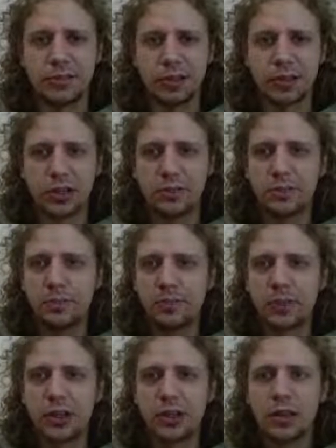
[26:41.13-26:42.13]
good.
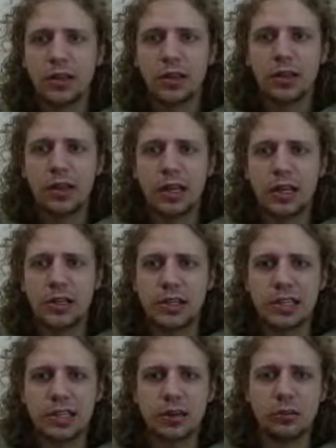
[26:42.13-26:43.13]
And
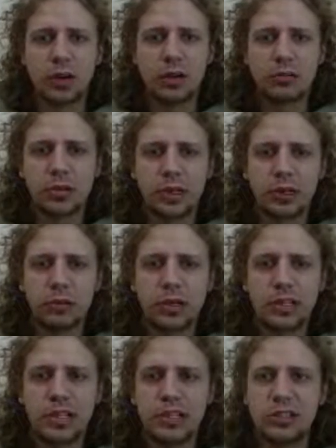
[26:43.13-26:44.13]
here white played
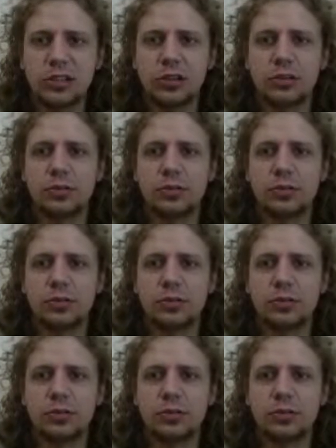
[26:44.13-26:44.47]
queen d2.